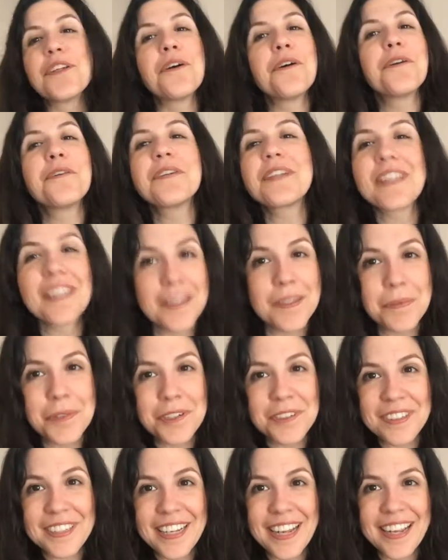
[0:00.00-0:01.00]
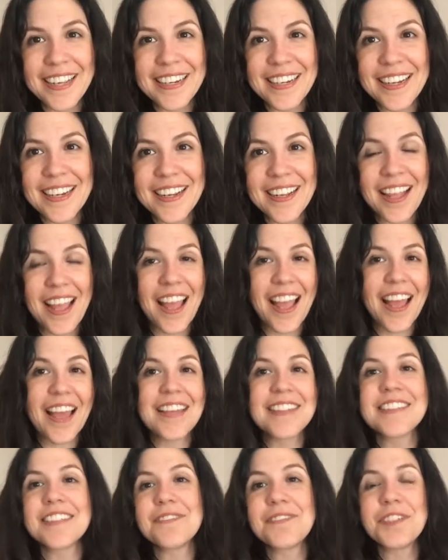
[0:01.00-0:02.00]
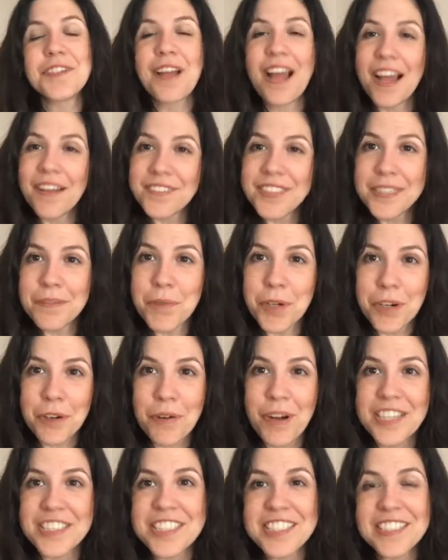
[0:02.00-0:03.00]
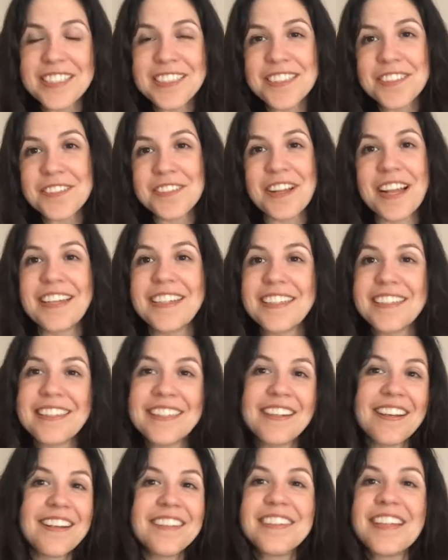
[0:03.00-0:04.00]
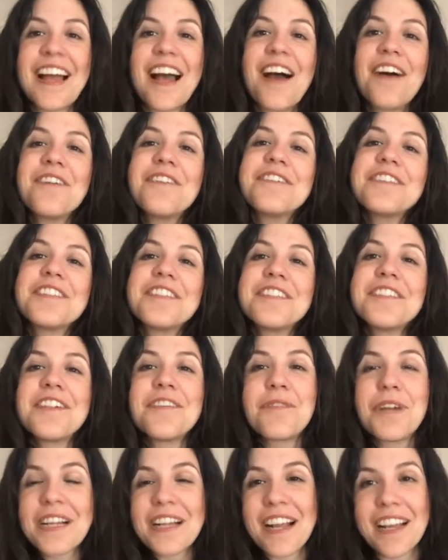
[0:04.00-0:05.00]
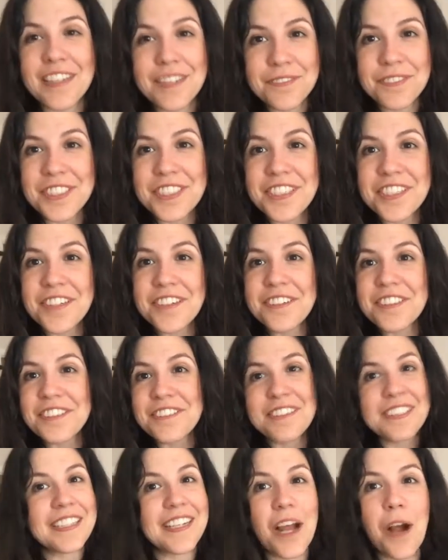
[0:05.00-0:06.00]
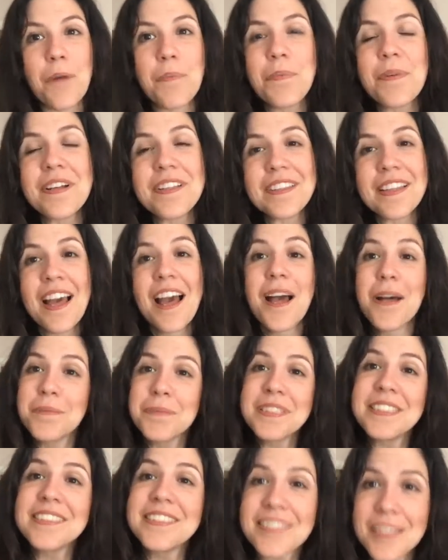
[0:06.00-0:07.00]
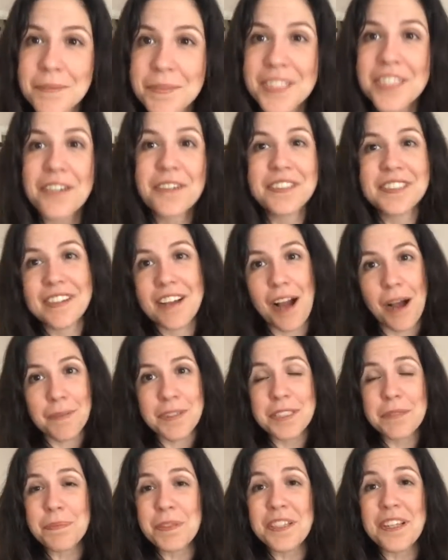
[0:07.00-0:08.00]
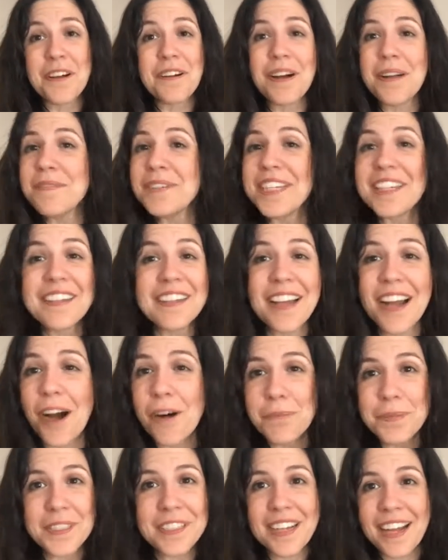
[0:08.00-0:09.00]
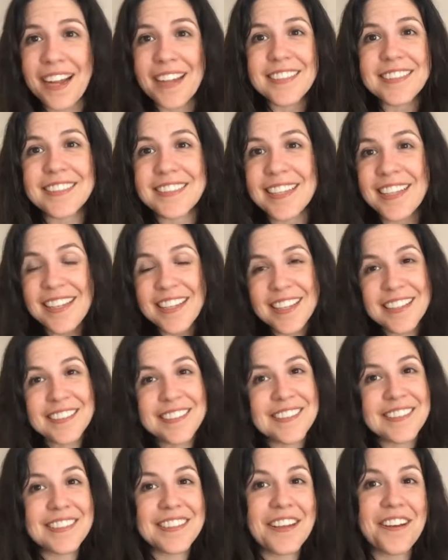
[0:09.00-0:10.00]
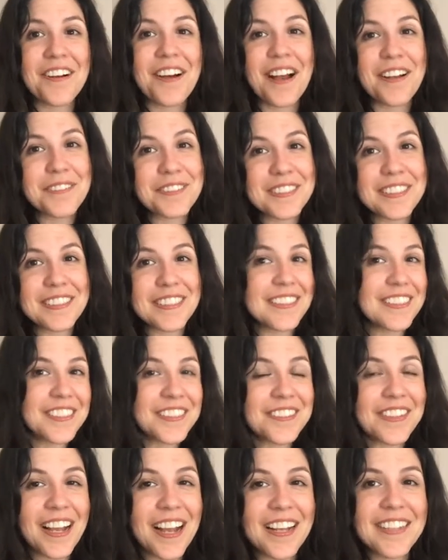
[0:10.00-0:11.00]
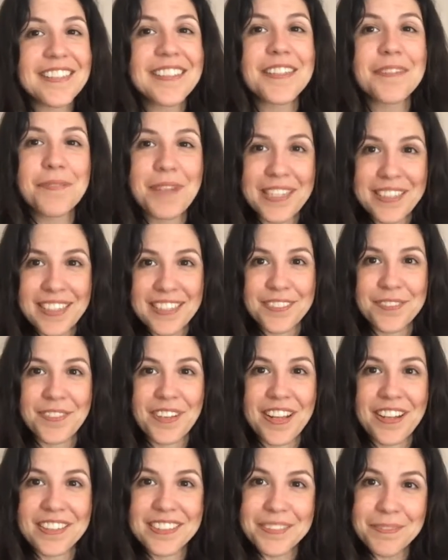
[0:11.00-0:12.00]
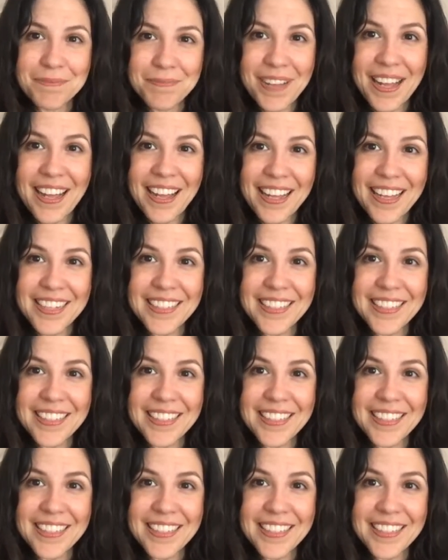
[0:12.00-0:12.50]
Keep creating, and if you have any more questions or anything on what kind of video you need help with, please let me know in the comments below. I'm here to help you guys. So I will see you guys in my next vlog. Bye!